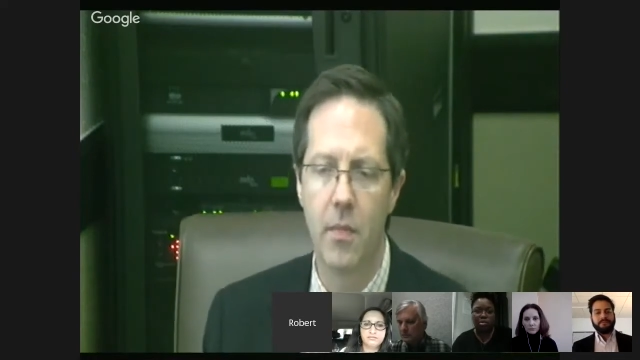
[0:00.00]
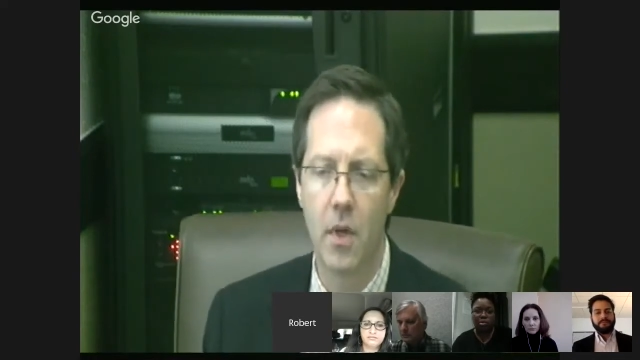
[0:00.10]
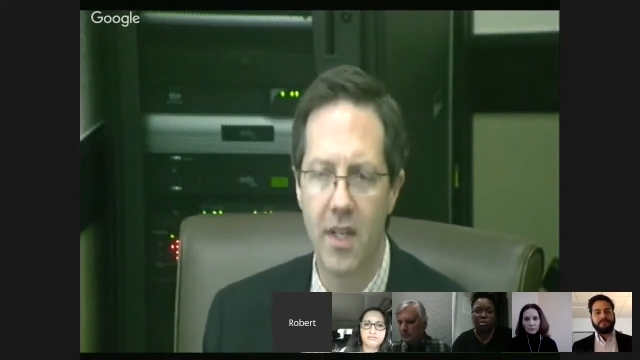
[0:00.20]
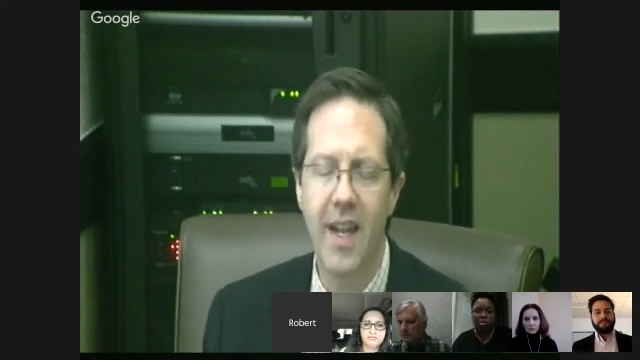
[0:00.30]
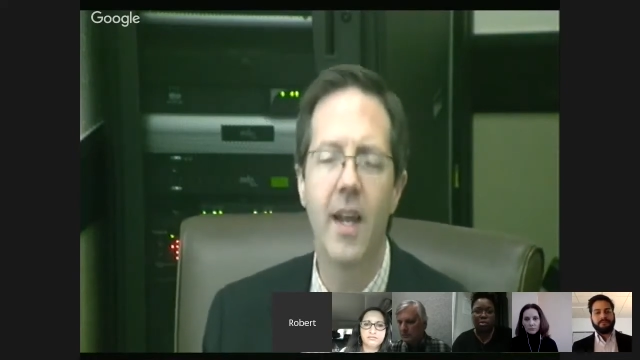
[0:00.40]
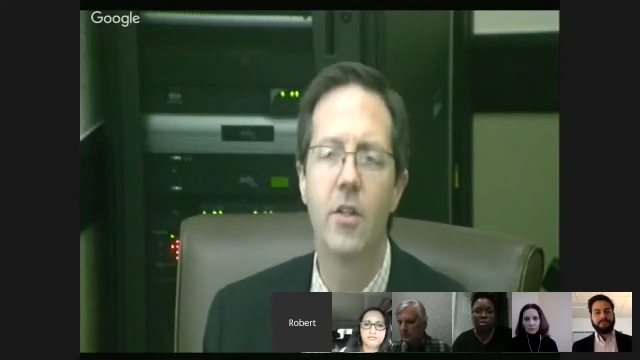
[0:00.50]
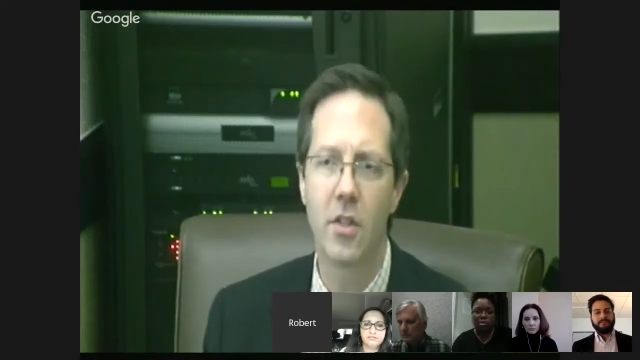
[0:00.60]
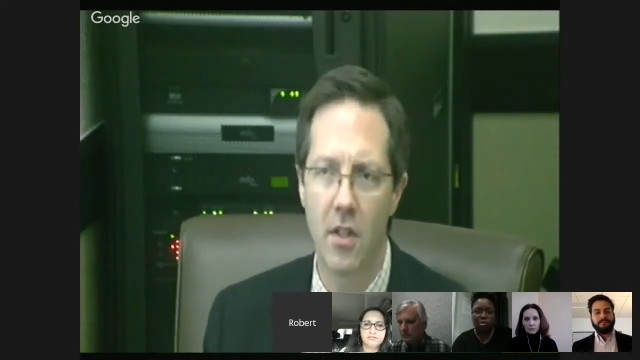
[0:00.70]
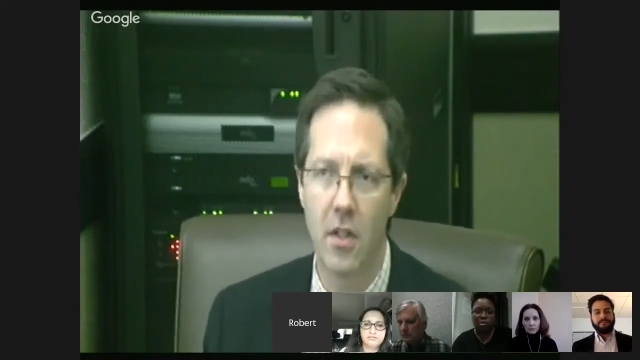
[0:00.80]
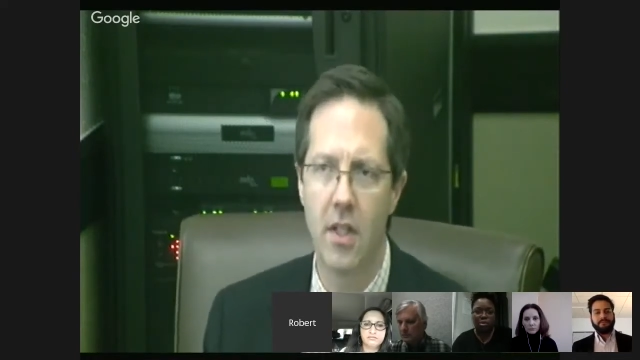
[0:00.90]

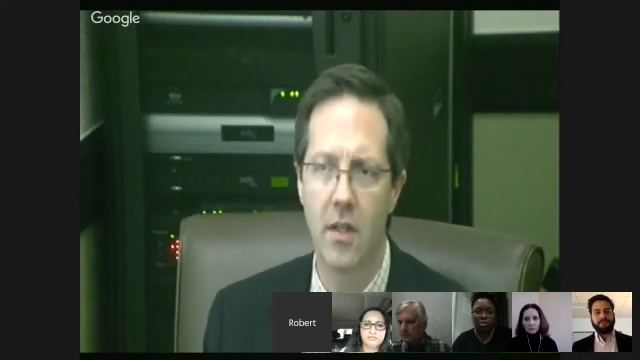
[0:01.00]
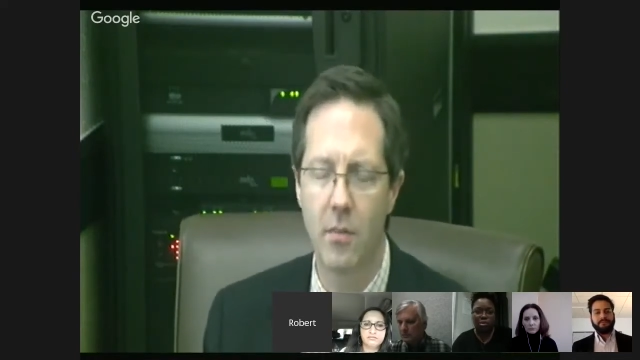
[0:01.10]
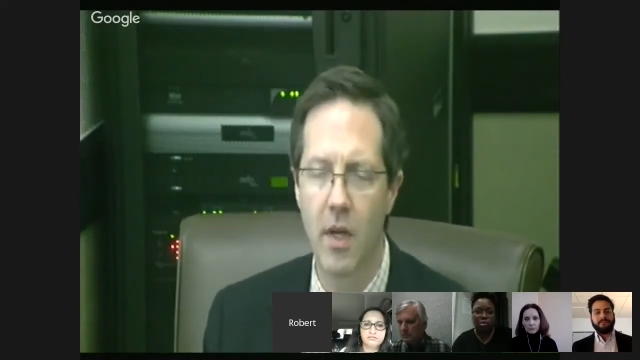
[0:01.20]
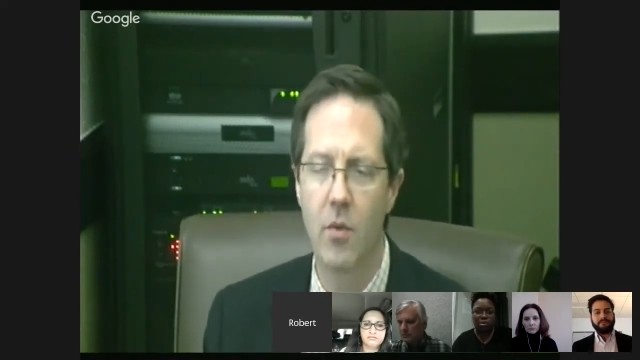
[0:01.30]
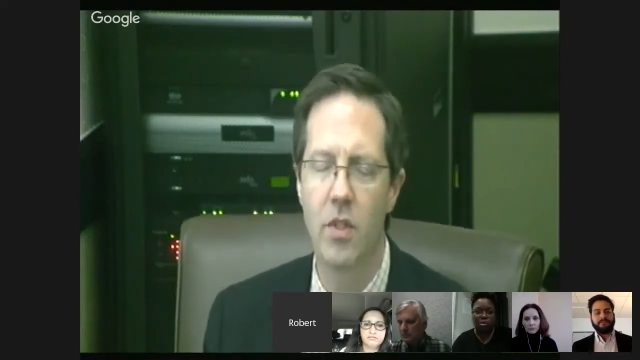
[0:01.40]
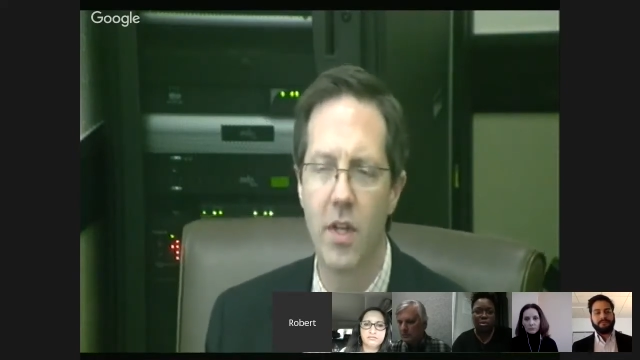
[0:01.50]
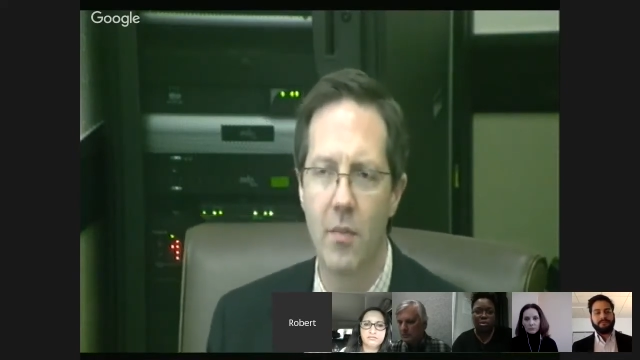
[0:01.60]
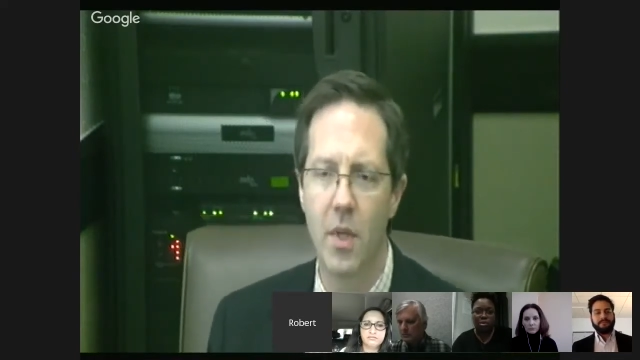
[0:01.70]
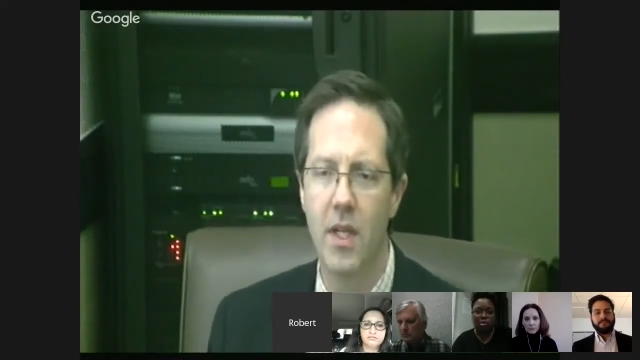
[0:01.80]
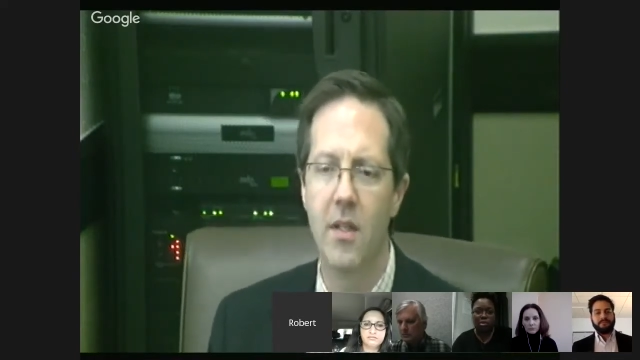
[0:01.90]
occasionally, by which I
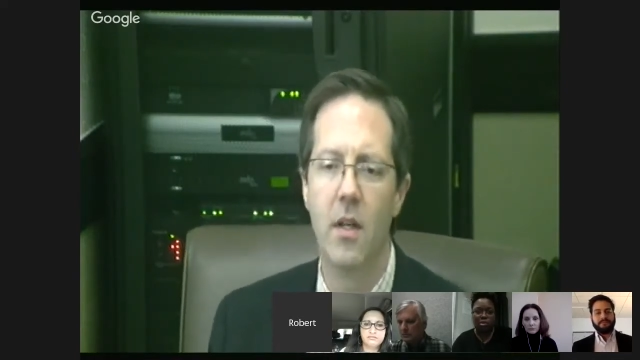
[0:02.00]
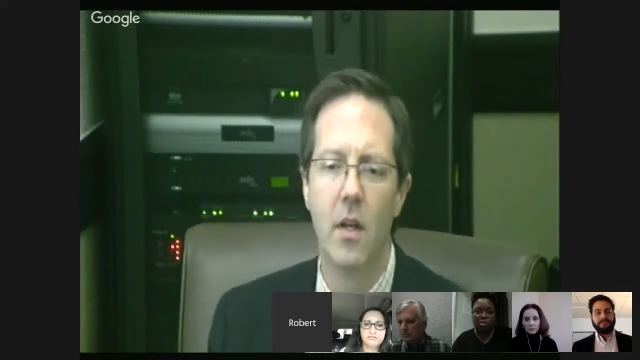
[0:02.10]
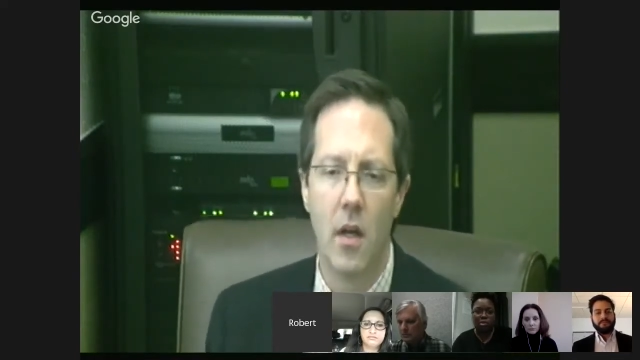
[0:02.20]
mean